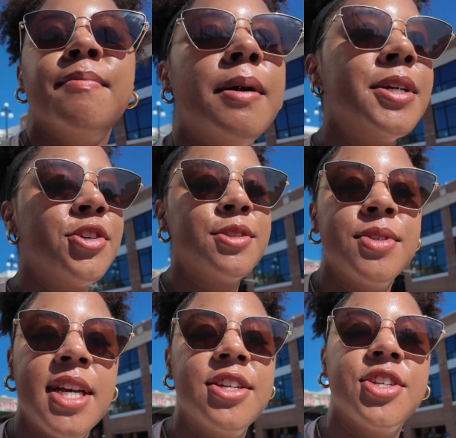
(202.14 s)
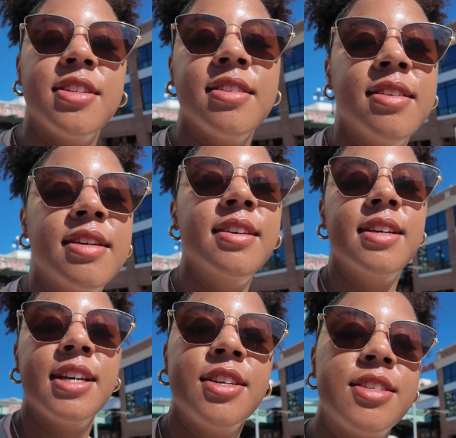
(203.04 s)
Public transportation
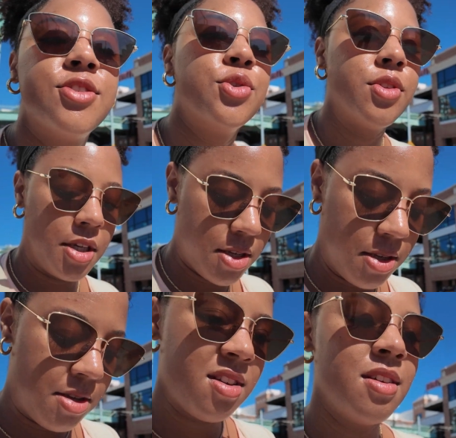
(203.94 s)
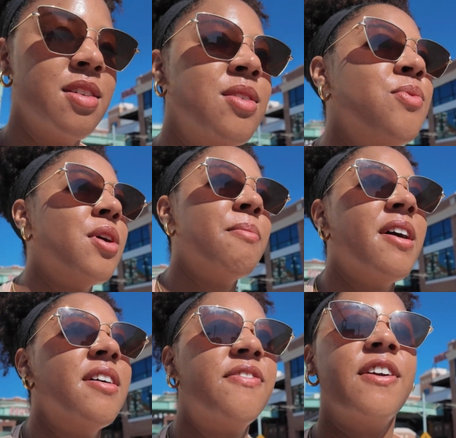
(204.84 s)
is truly one of
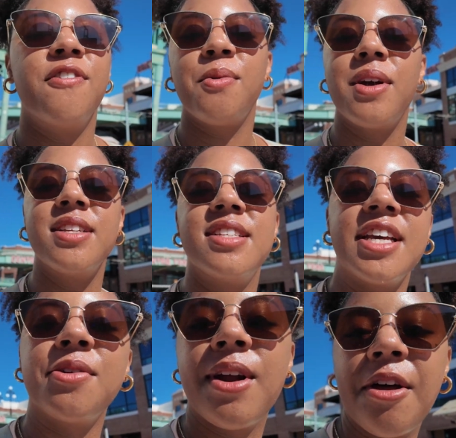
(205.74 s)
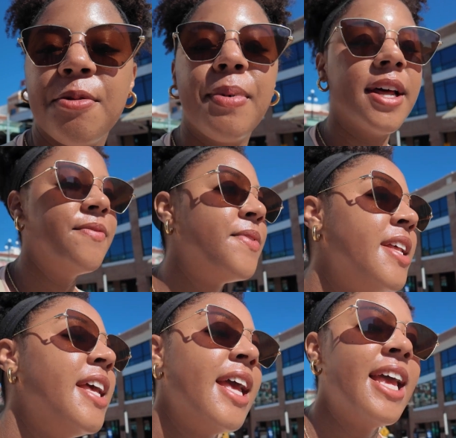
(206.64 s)
my favorite ways to get around. But
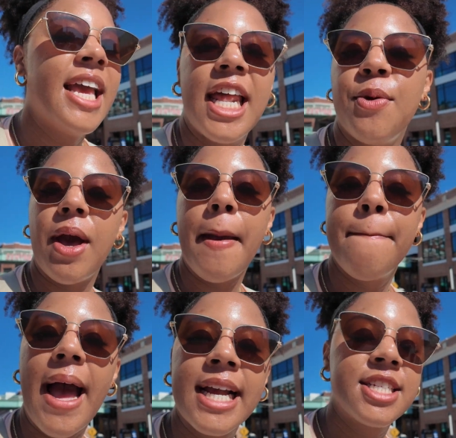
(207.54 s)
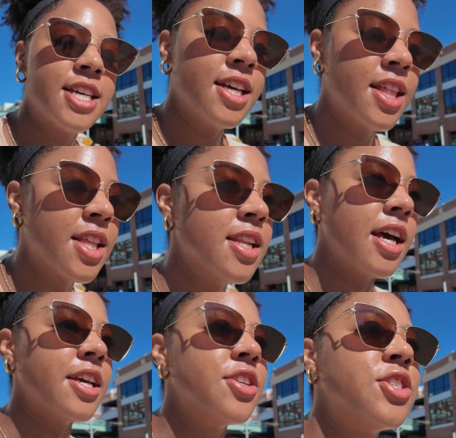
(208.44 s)
anyway, back to the
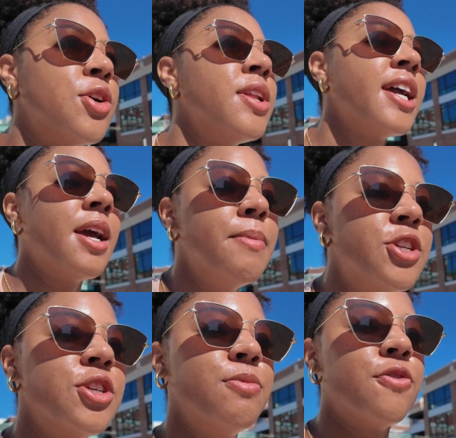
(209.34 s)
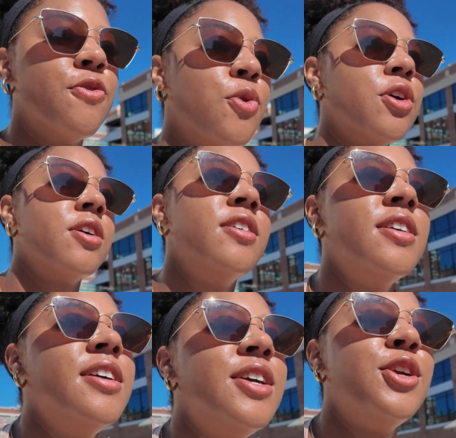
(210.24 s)
luggage. So like I mentioned before,
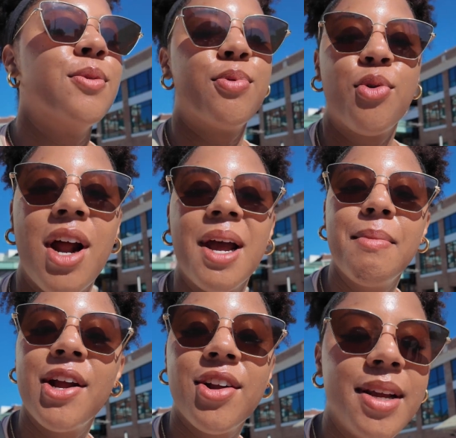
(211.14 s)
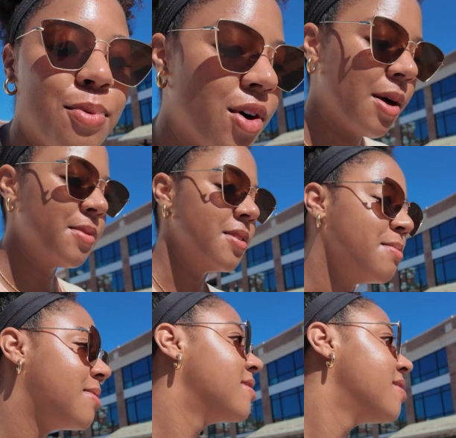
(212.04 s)
your primary
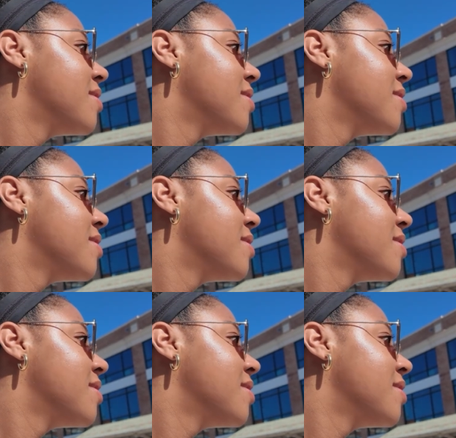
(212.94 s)
problem